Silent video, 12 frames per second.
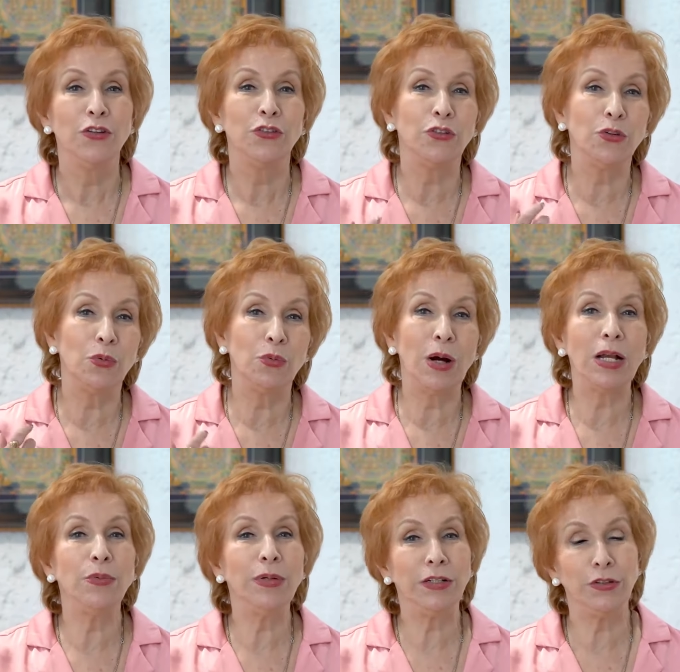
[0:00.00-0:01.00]
So
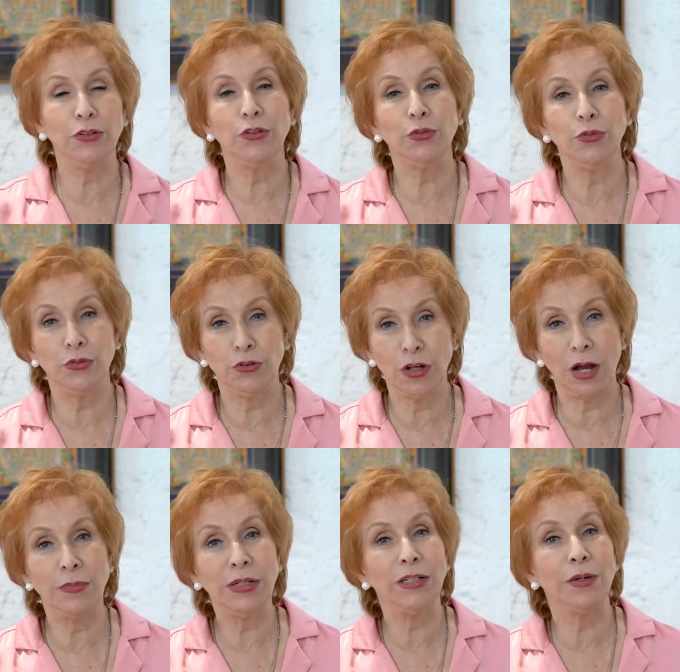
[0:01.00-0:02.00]
one way
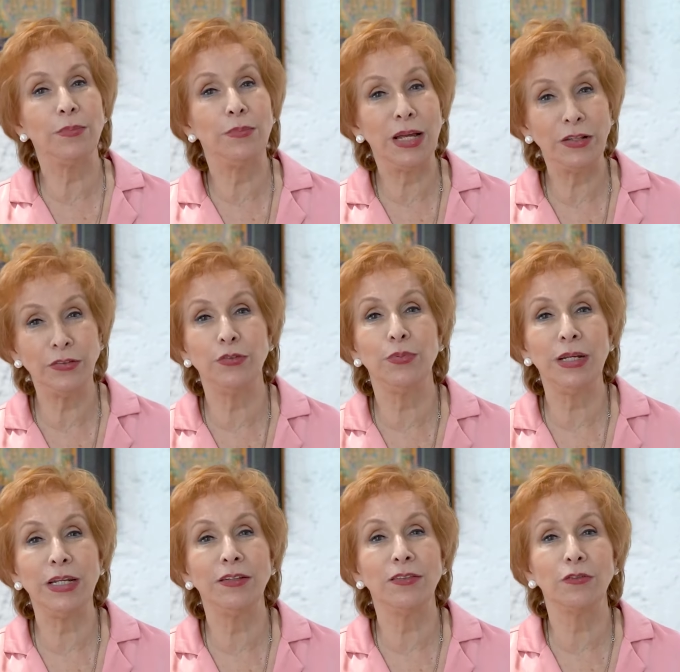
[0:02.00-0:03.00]
the best
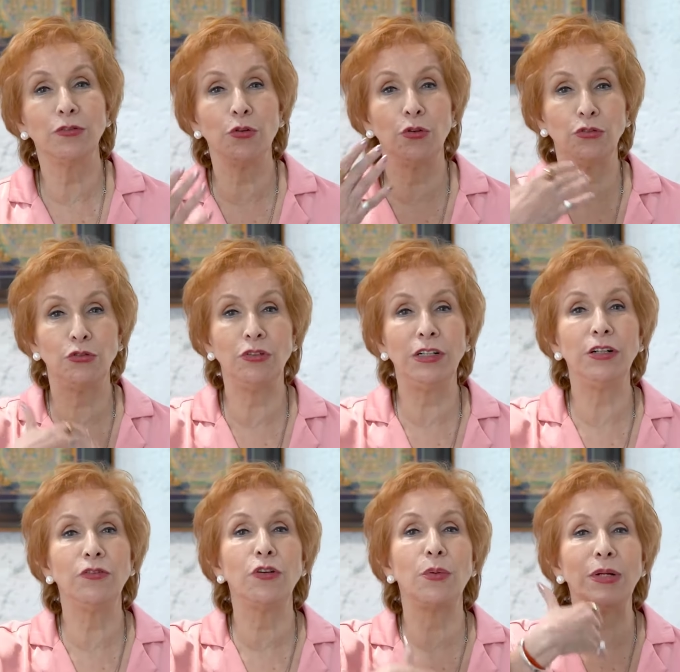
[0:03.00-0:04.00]
way is, of course, treat
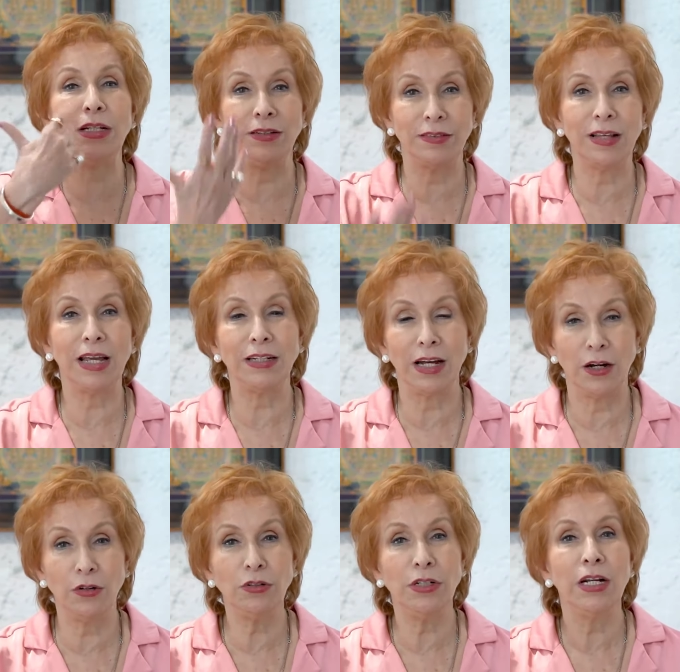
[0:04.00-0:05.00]
it from inside
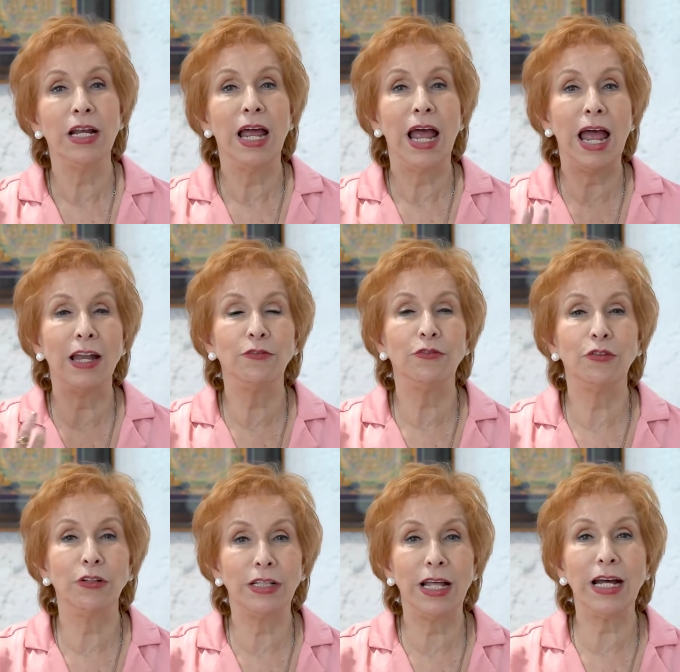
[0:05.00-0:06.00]
out. And
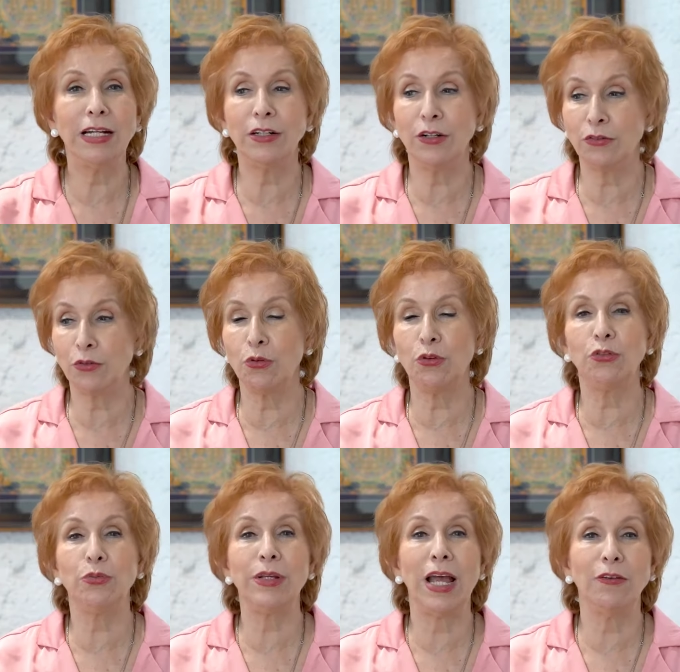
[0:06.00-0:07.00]
for that, of
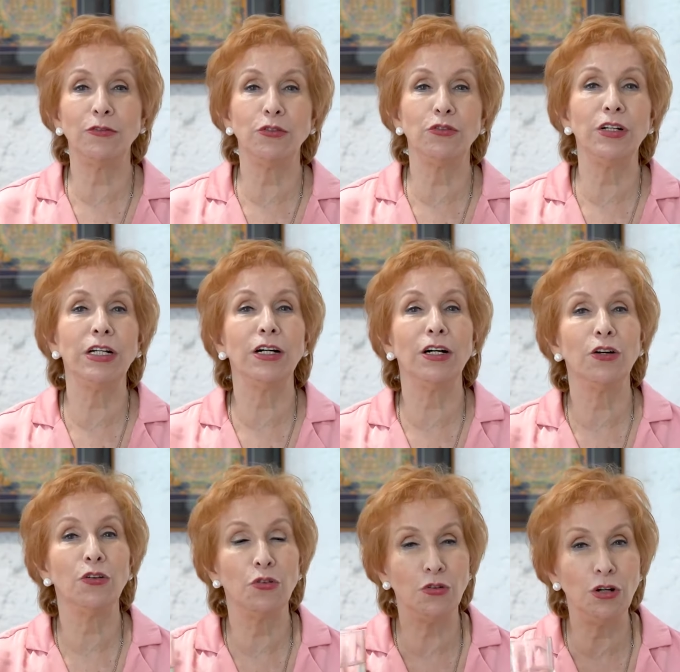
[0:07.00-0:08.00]
course, we have to drink a
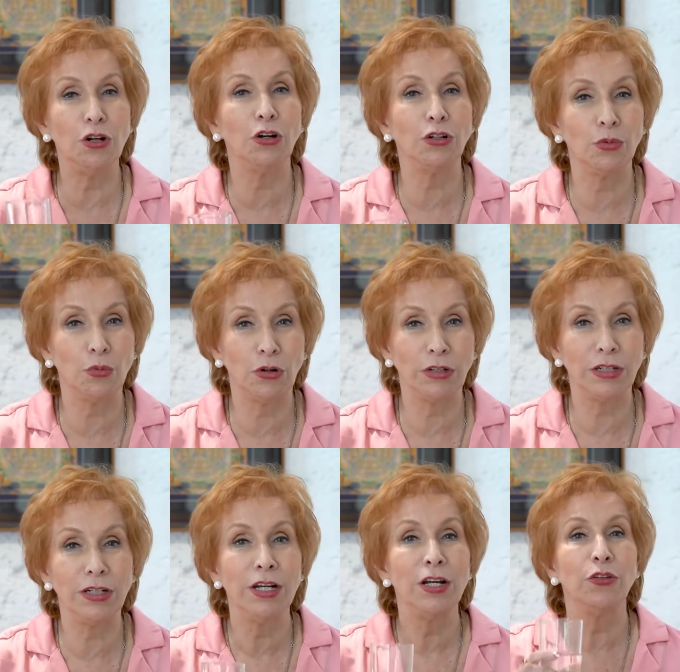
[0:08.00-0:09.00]
whole lot of
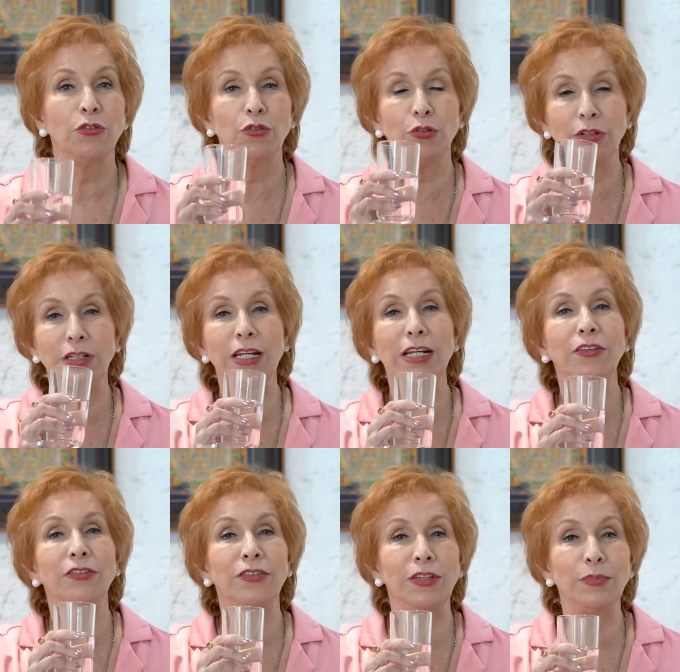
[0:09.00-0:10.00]
water. So
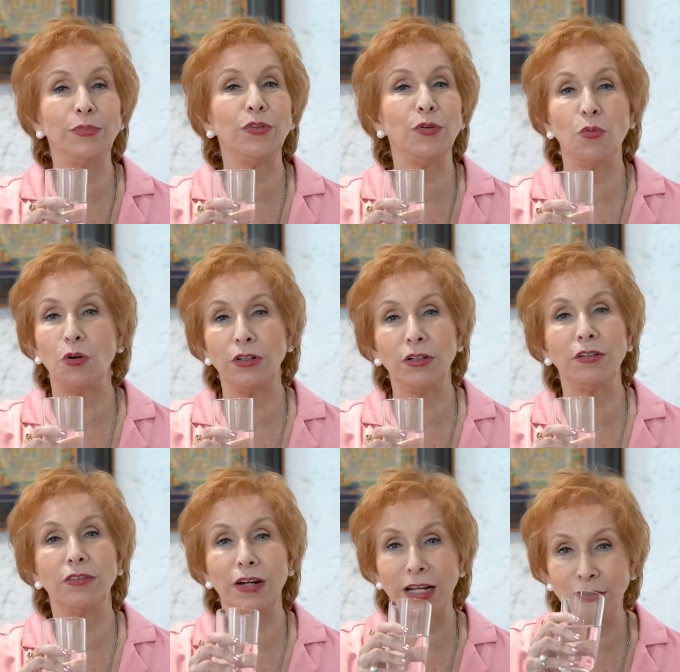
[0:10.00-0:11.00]
take sips of
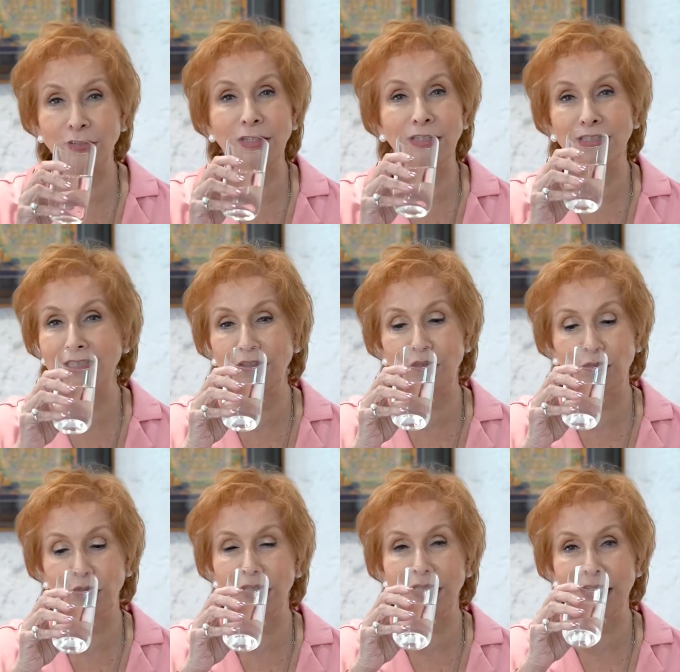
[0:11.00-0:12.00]
water regularly
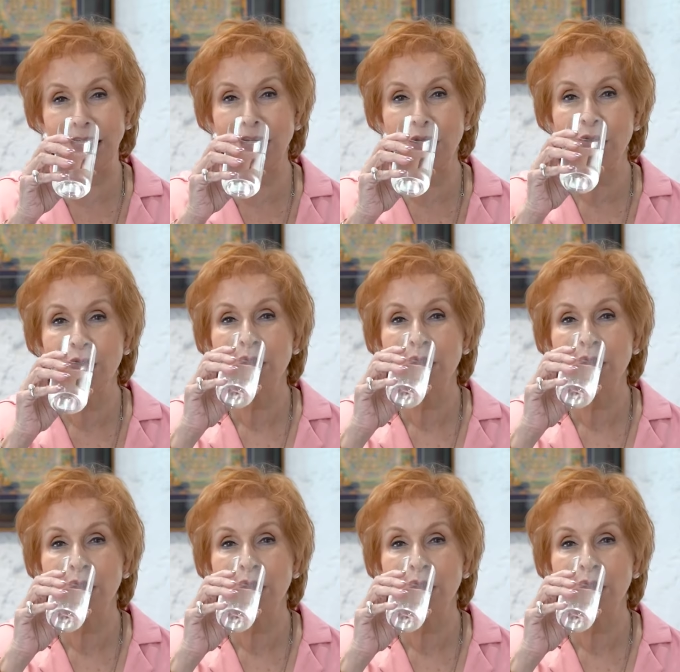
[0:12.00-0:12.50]
through the day.